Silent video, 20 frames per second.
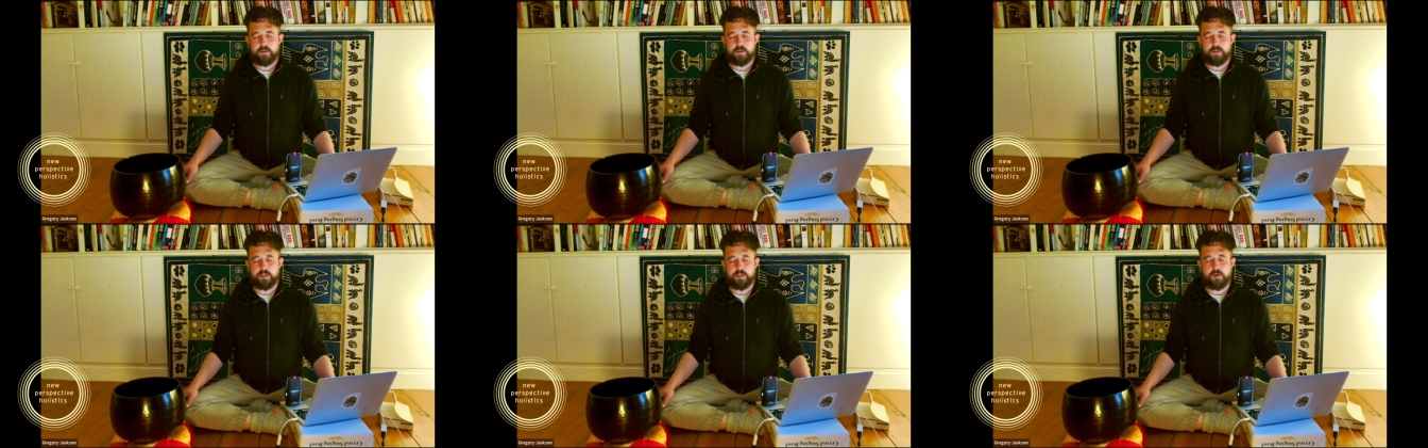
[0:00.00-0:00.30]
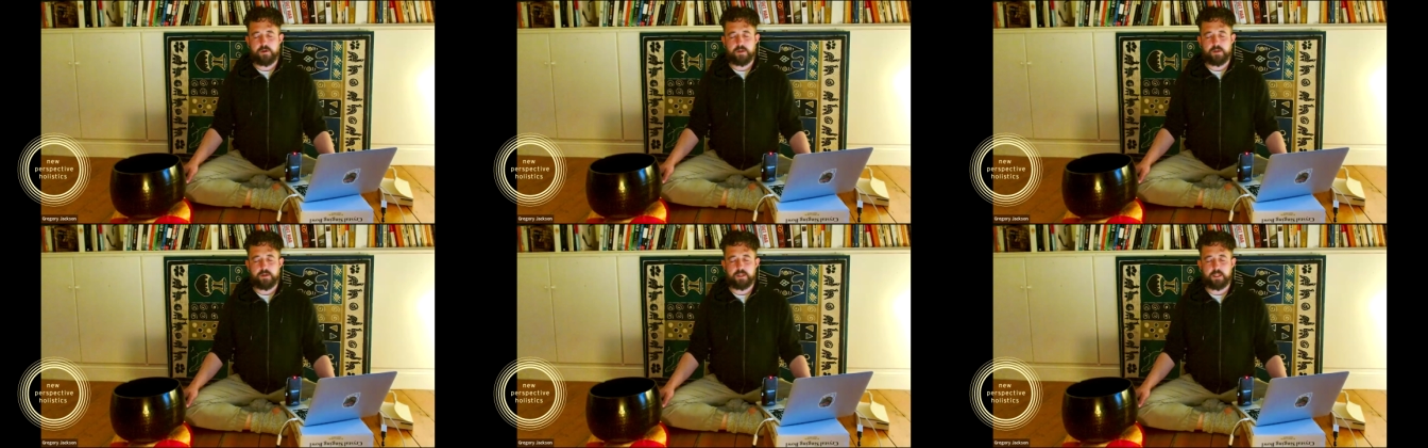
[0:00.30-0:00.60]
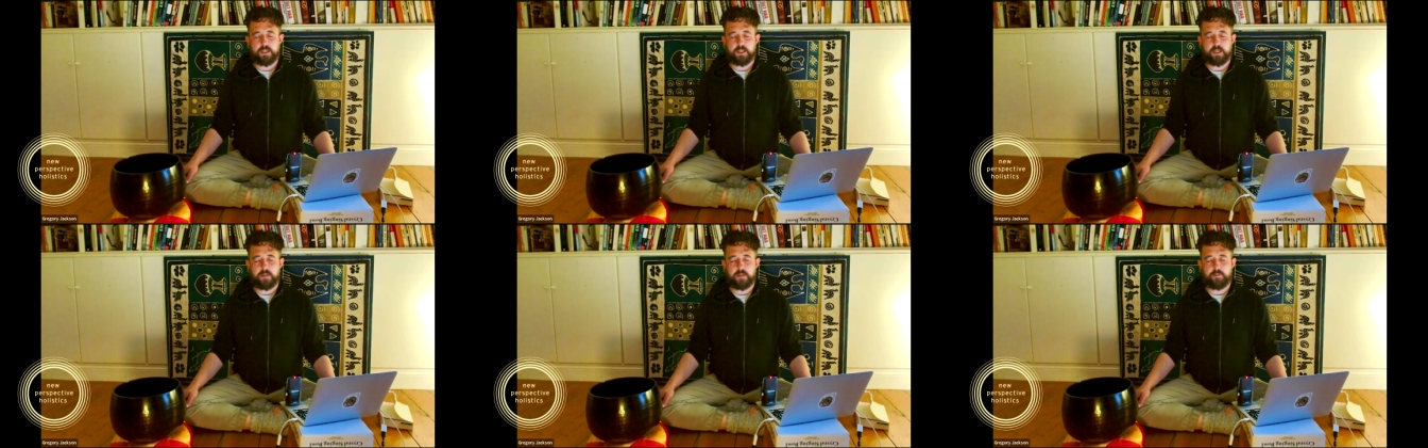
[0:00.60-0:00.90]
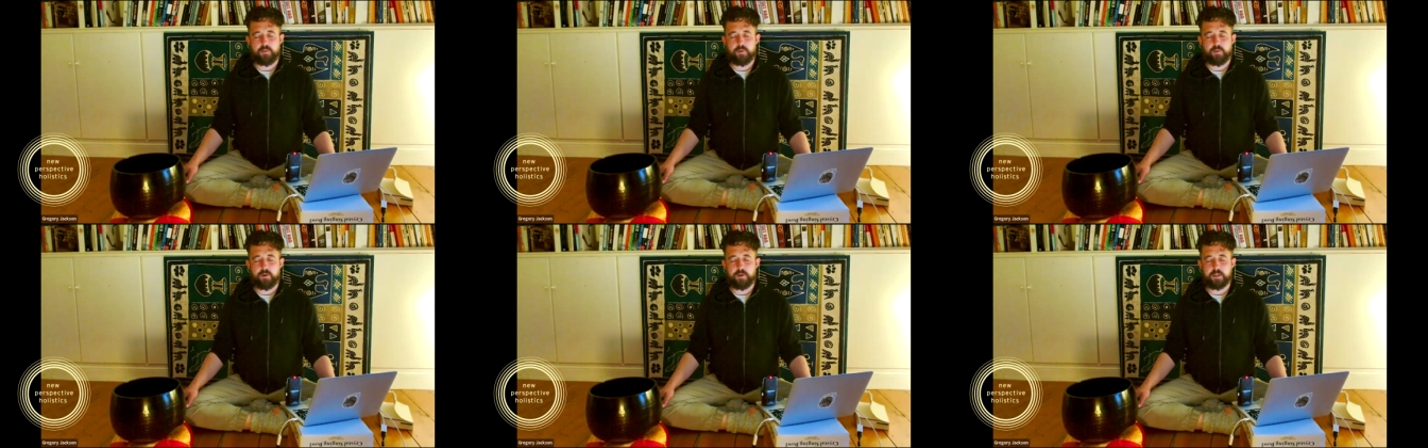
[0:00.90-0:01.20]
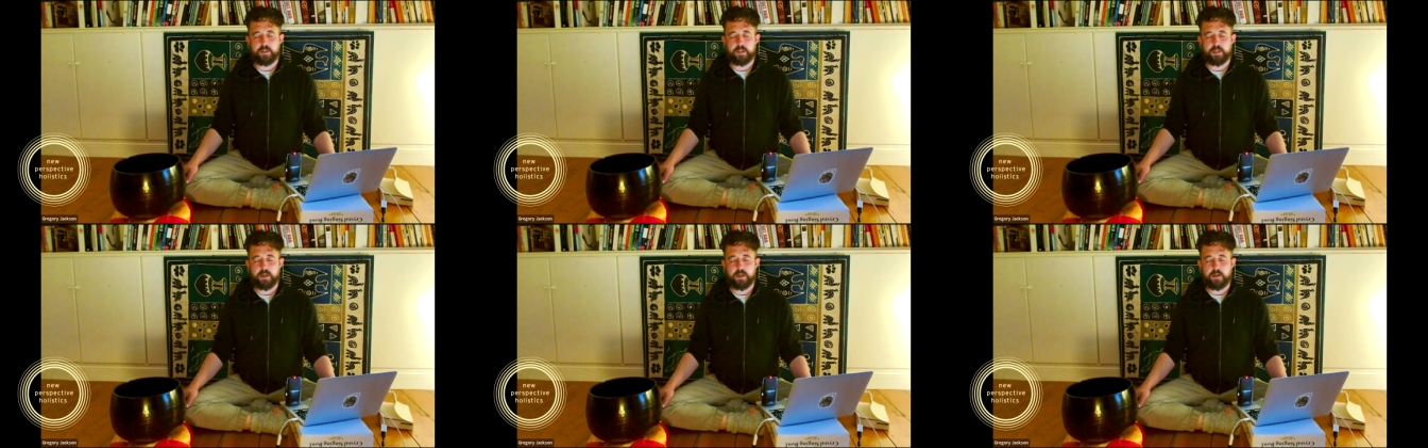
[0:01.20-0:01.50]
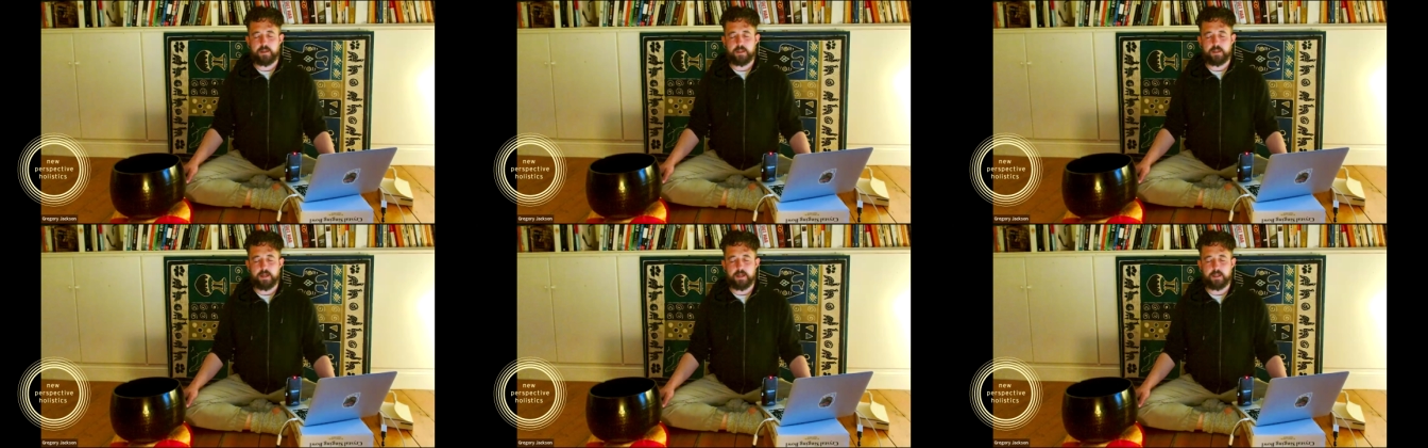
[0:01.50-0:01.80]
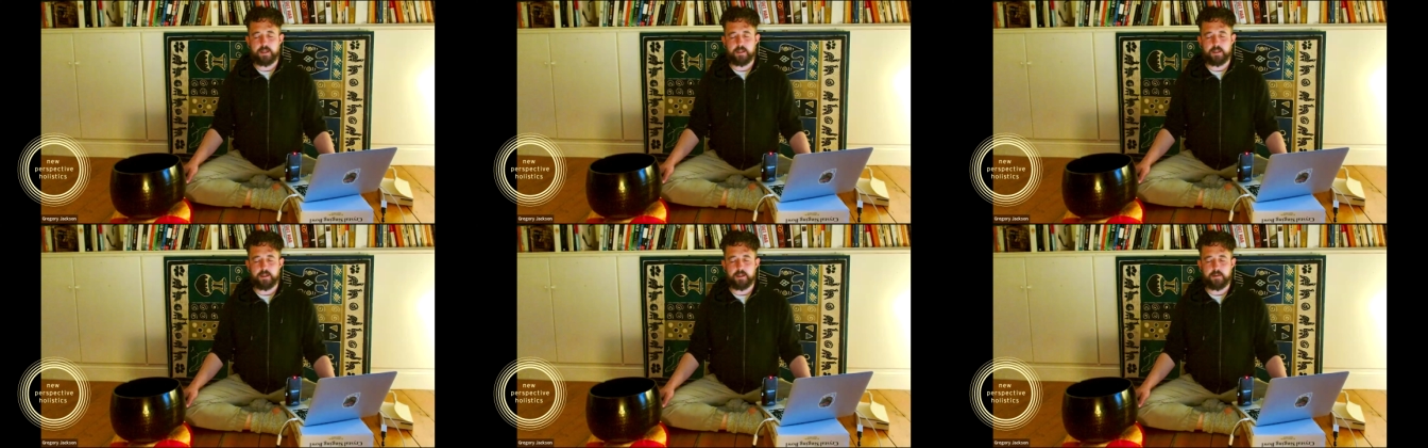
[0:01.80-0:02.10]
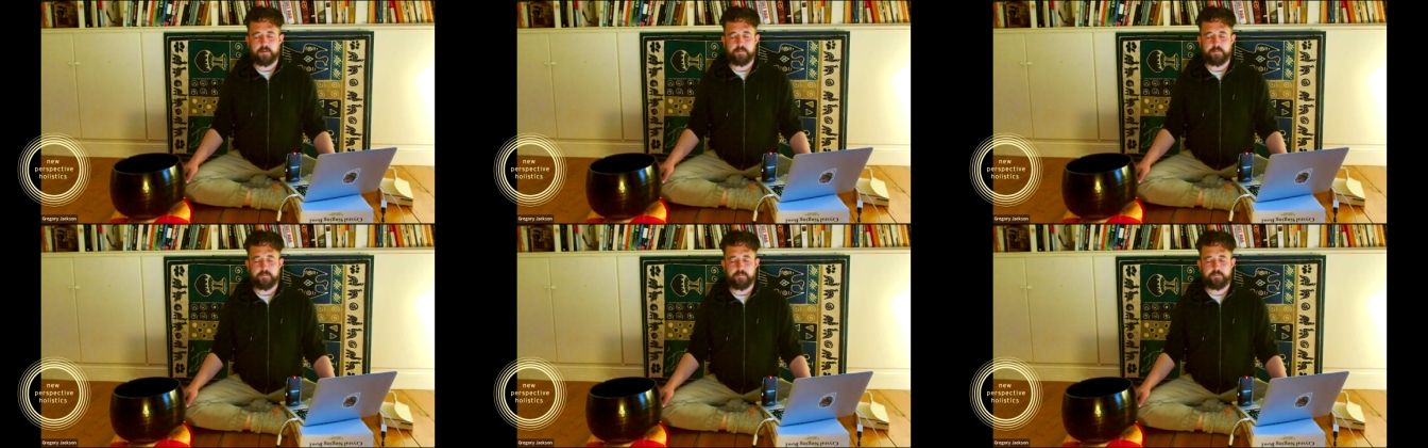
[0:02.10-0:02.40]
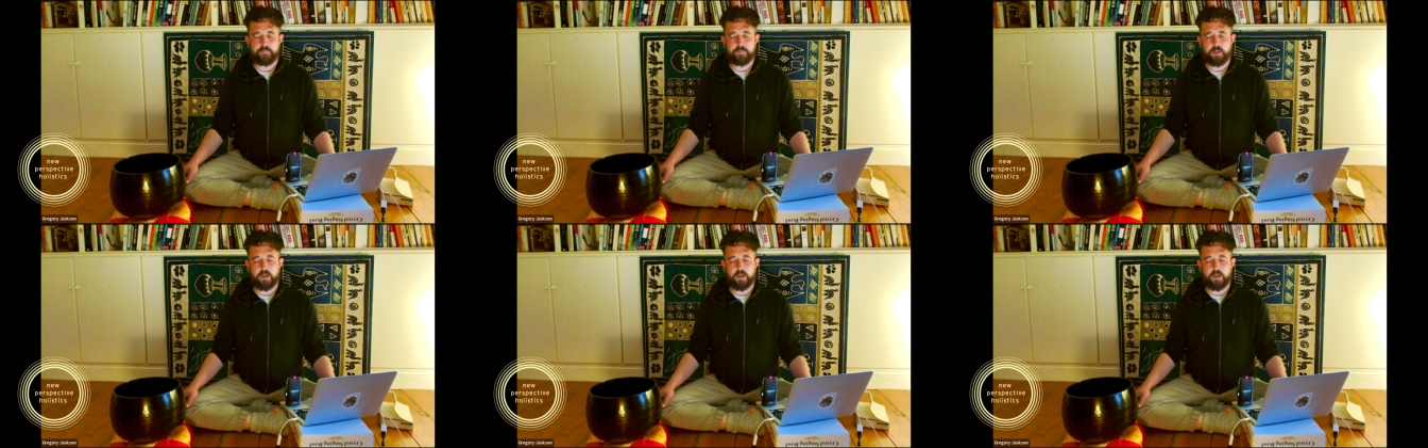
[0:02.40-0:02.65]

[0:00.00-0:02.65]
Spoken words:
So just noticing that point of contact now,